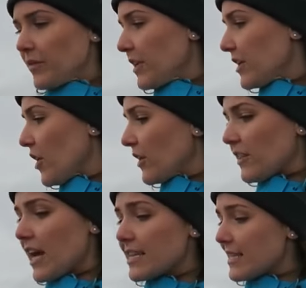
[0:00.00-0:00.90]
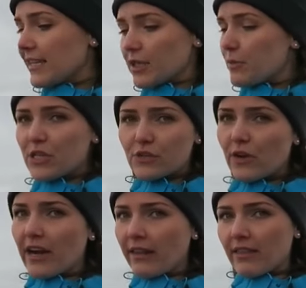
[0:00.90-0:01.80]
yeah. Not the Icelandic species
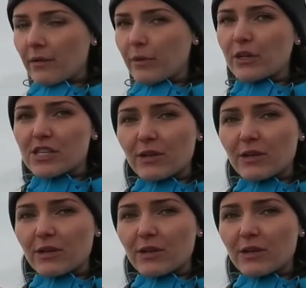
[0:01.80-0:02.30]
or anything.